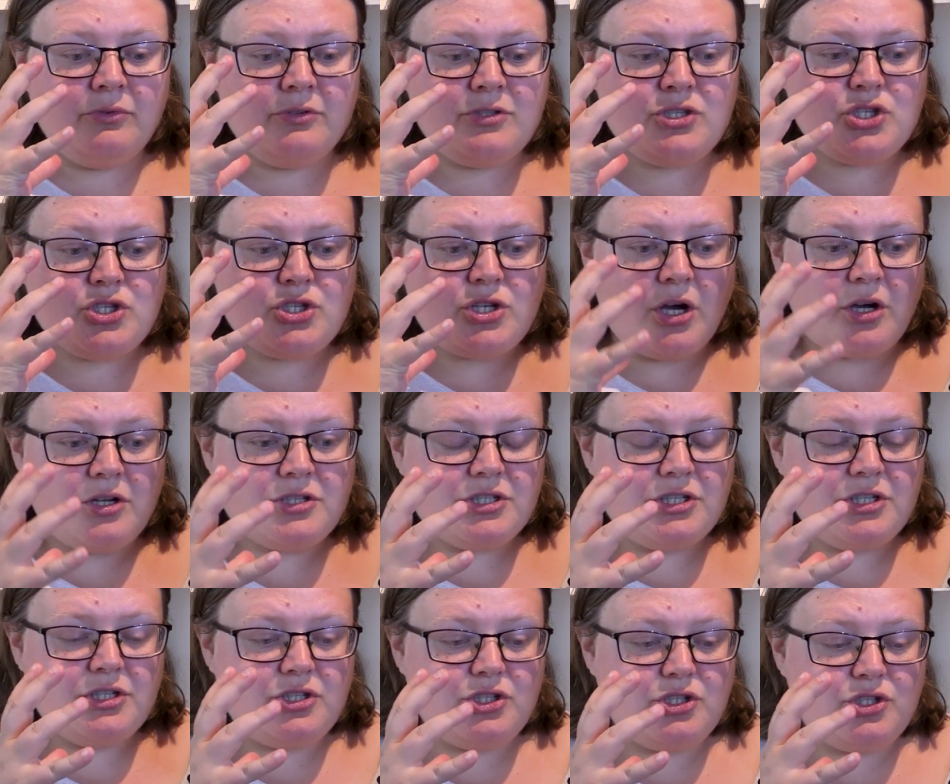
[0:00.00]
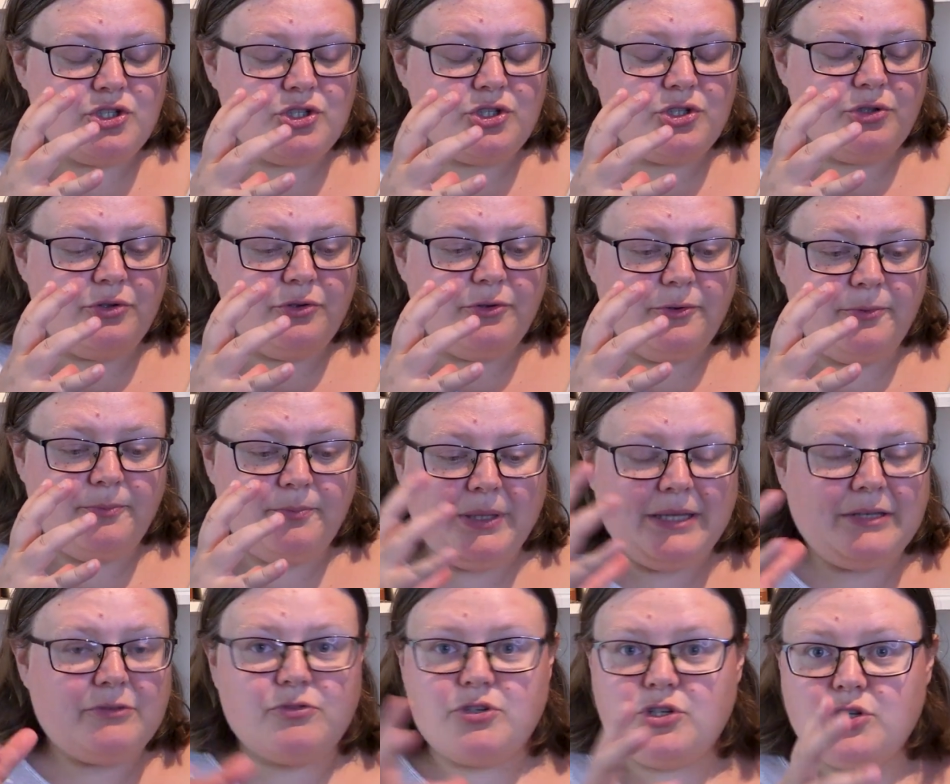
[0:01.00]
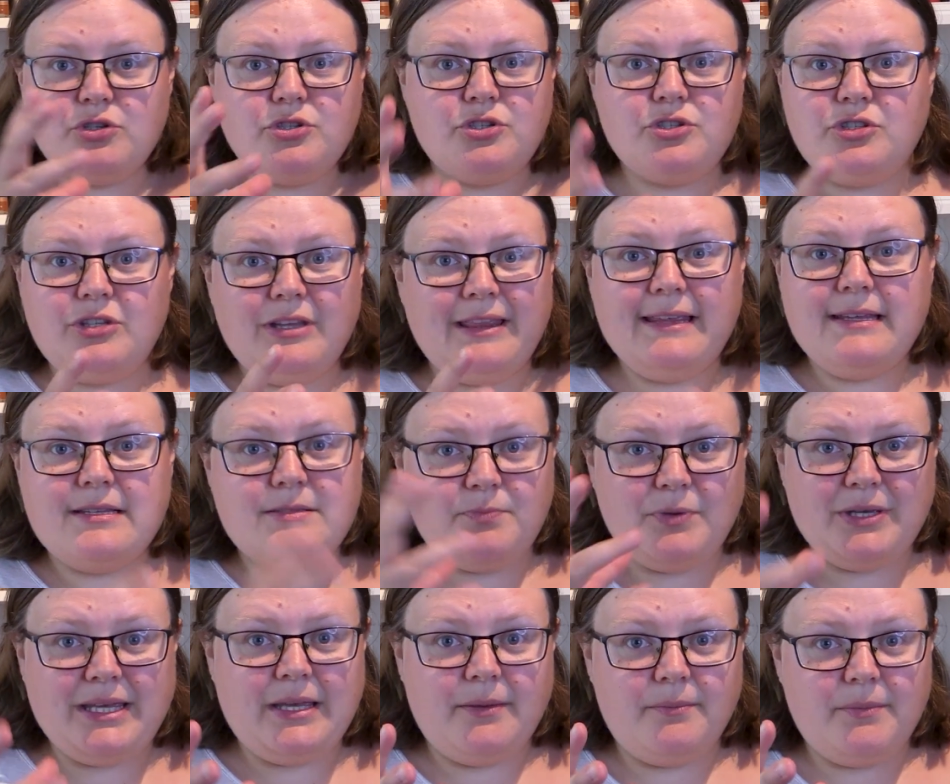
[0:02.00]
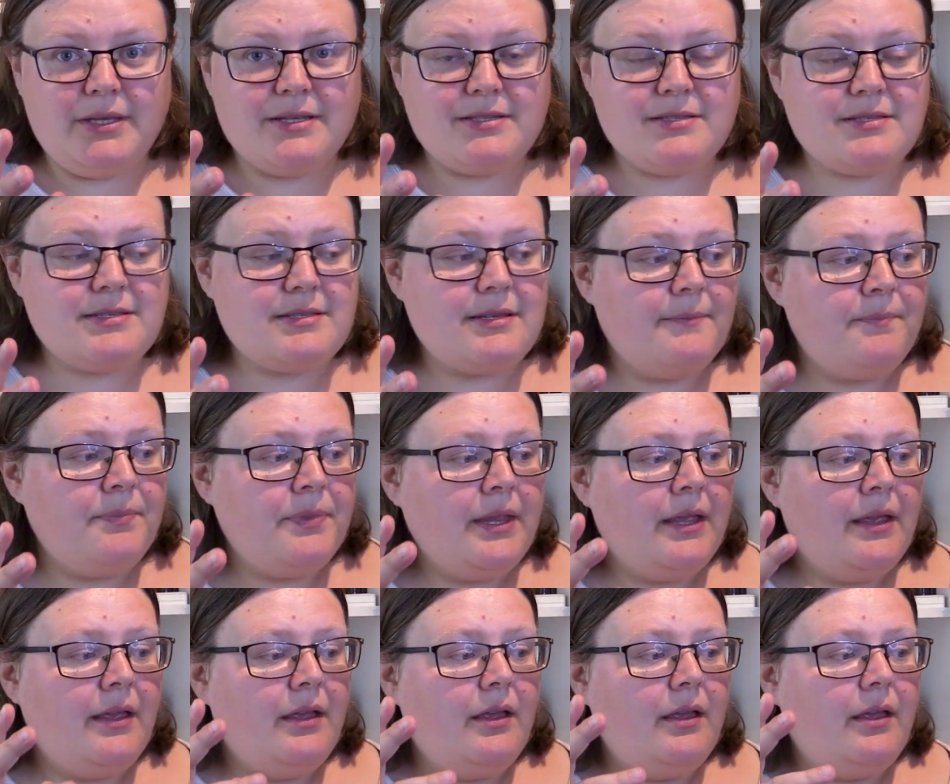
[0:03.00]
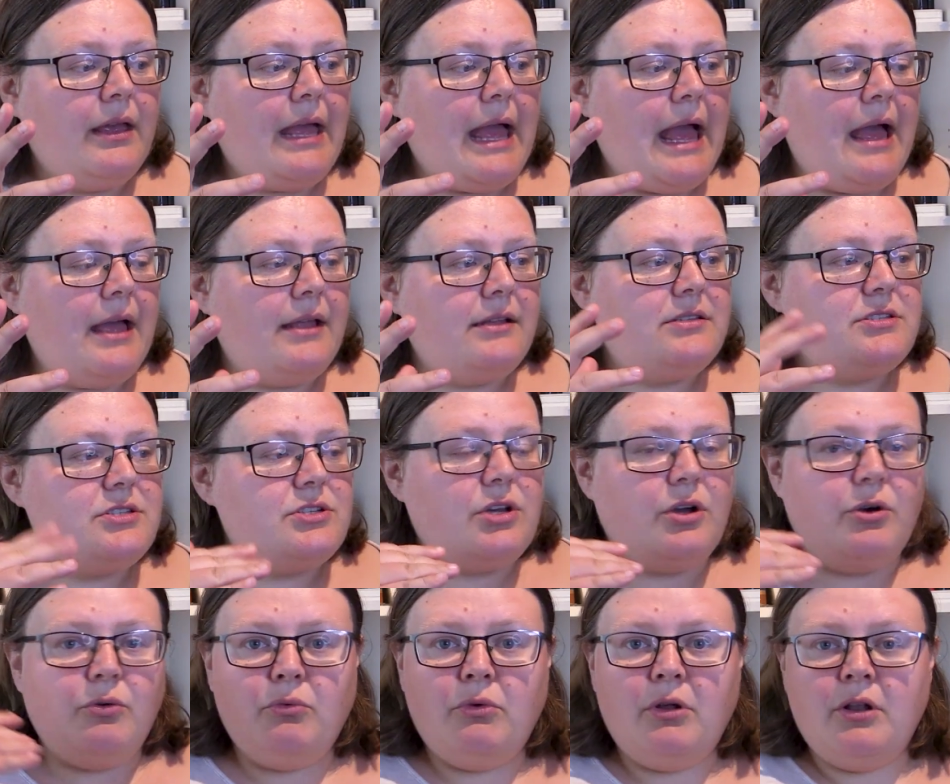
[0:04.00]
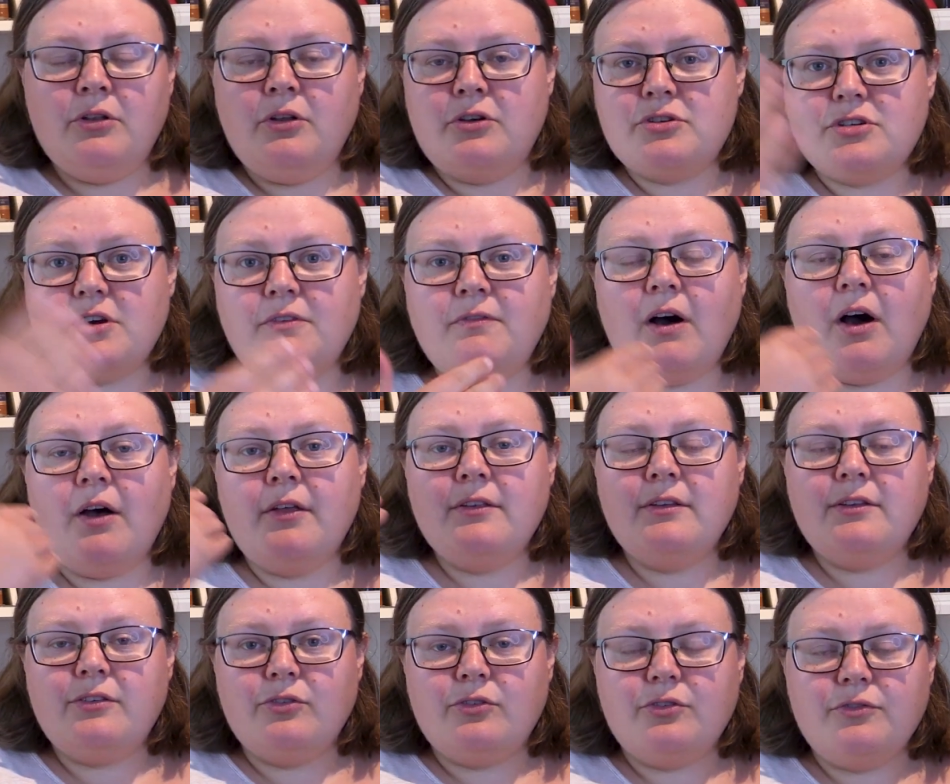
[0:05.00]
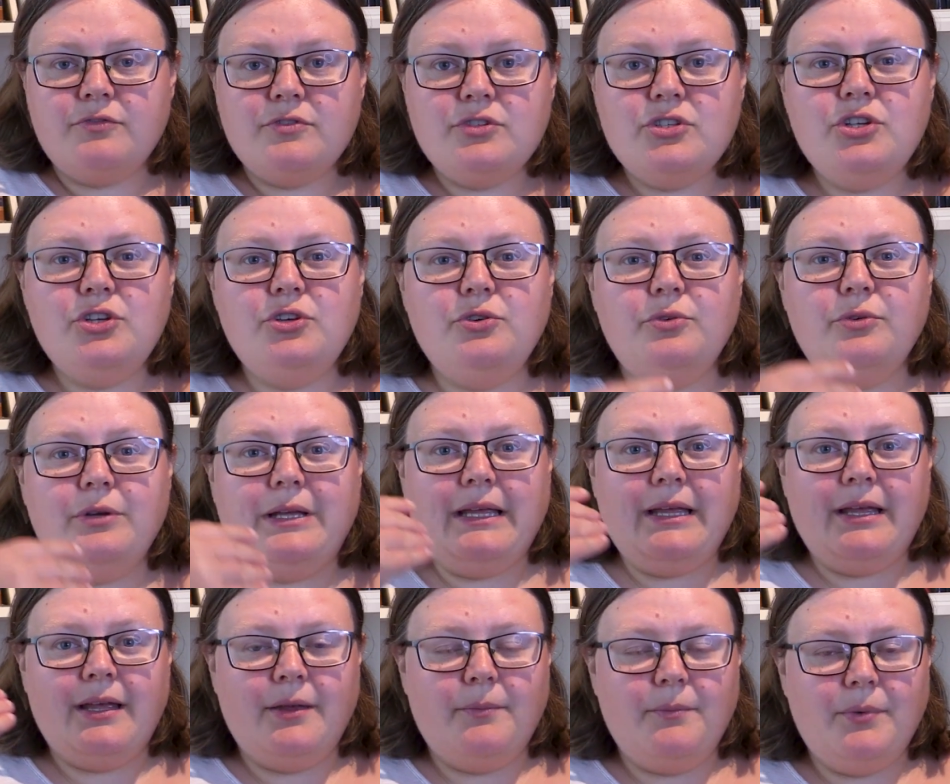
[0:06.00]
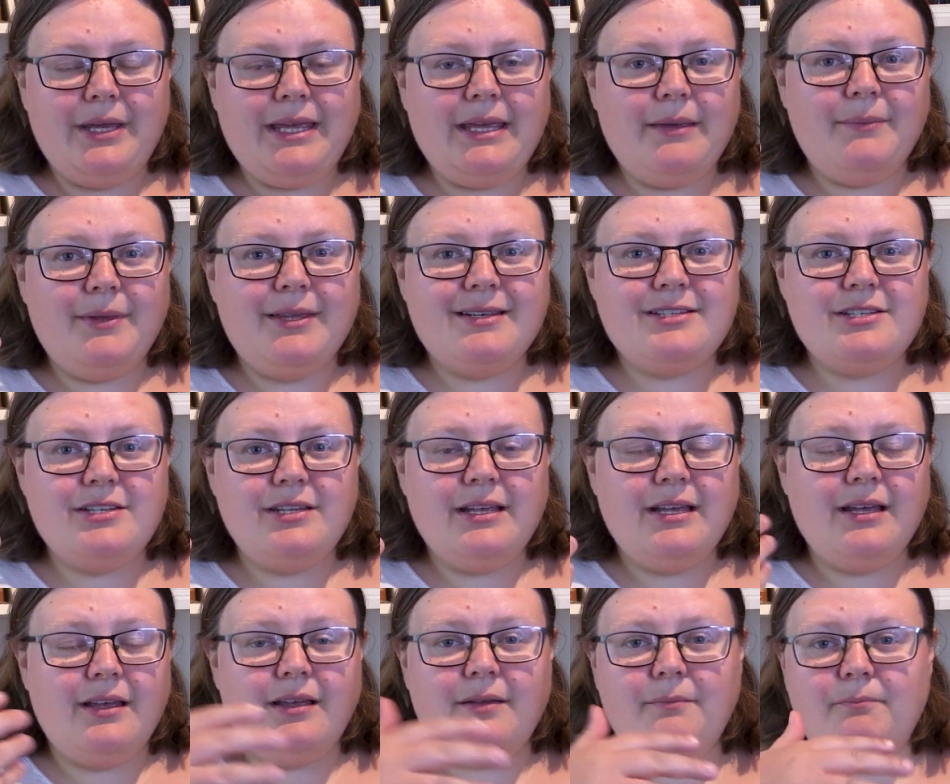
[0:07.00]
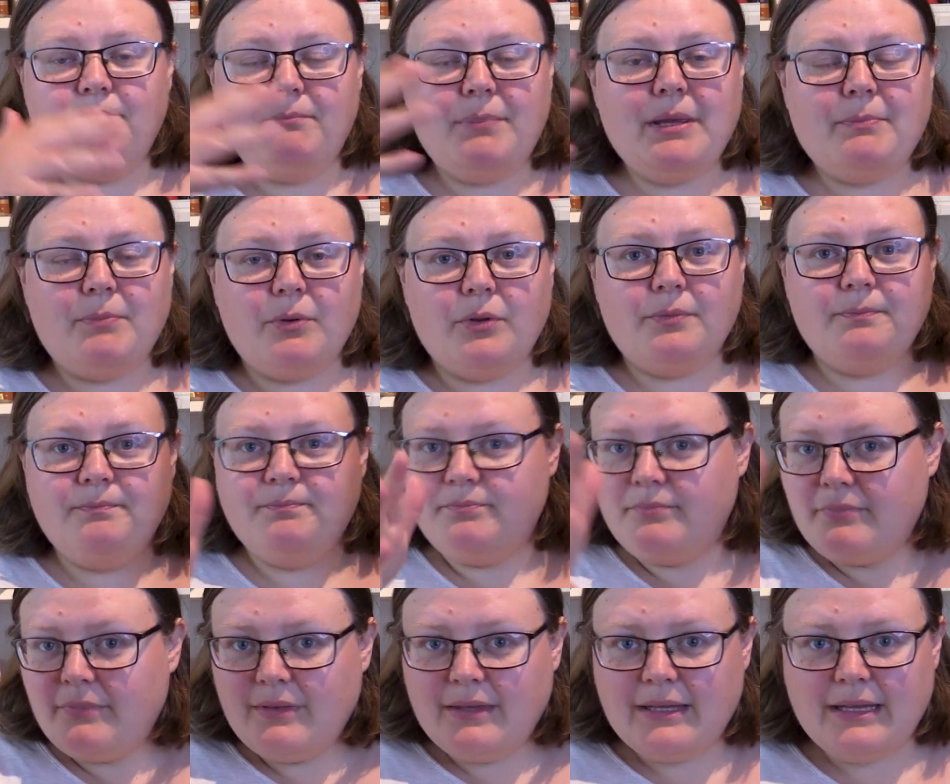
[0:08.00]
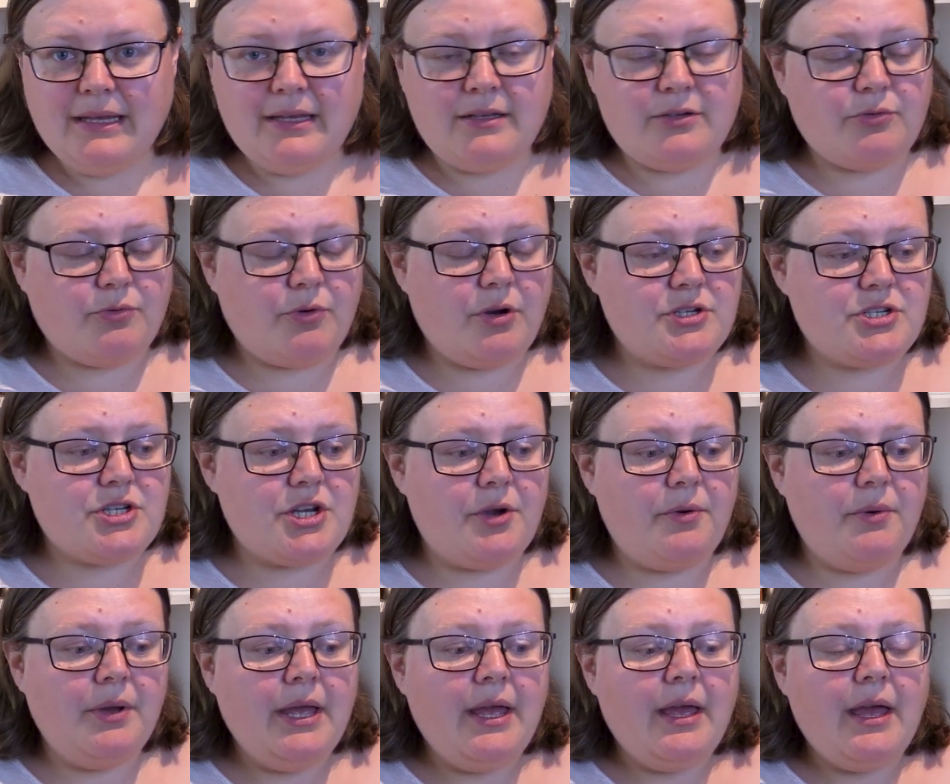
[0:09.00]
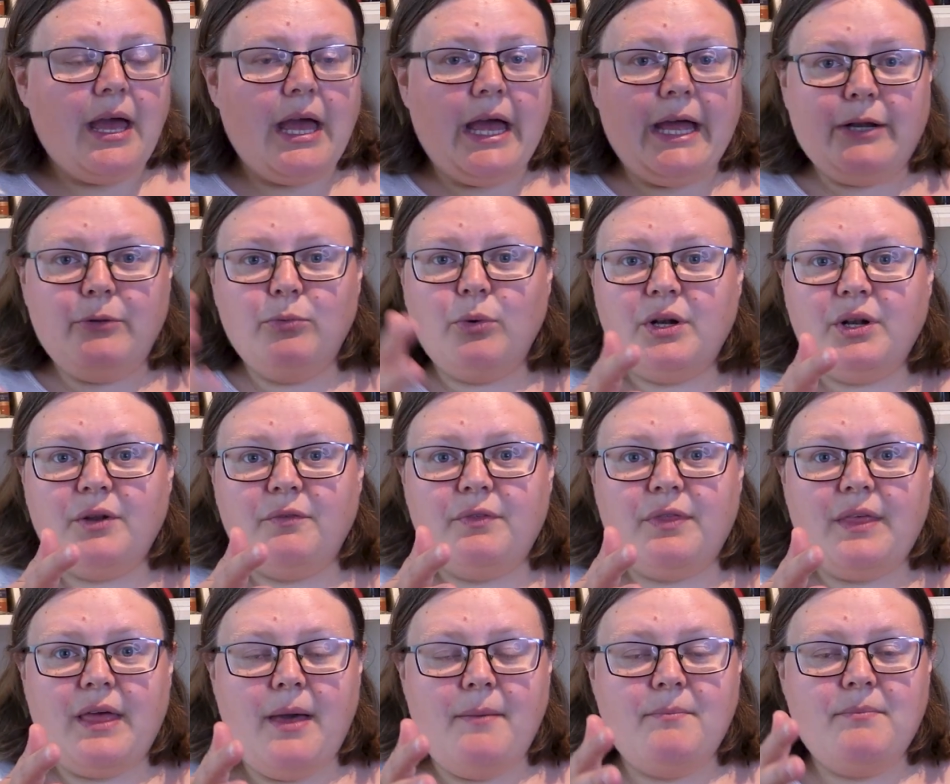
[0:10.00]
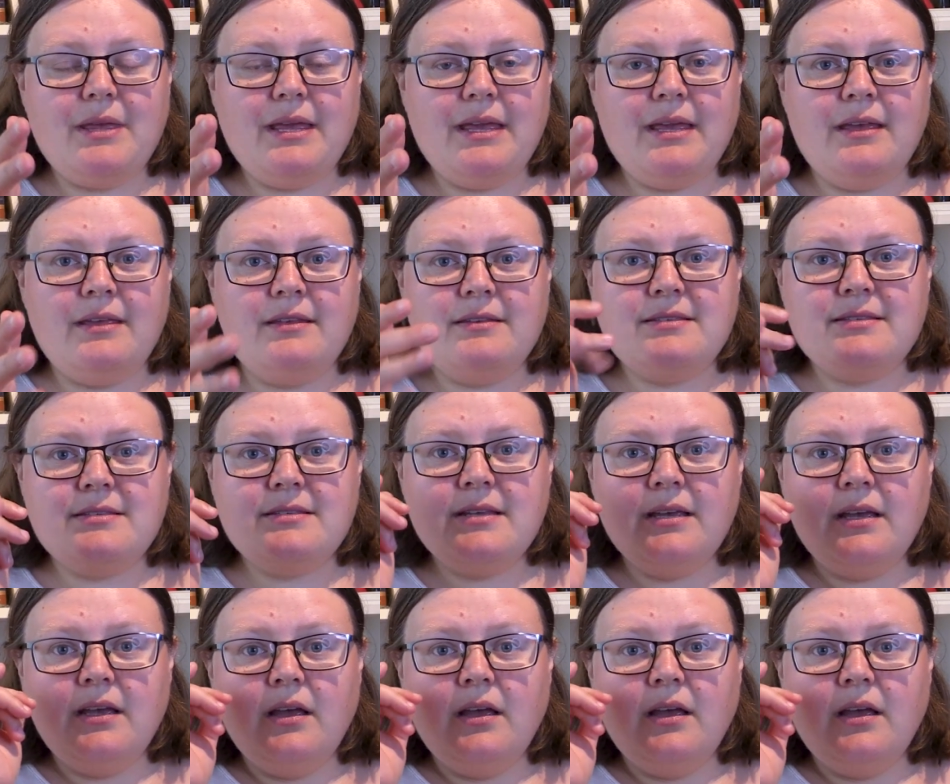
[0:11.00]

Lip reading: started to be introduced to these bohemians and a lot of other sort of new bohemian people in Toronto. And one of them is,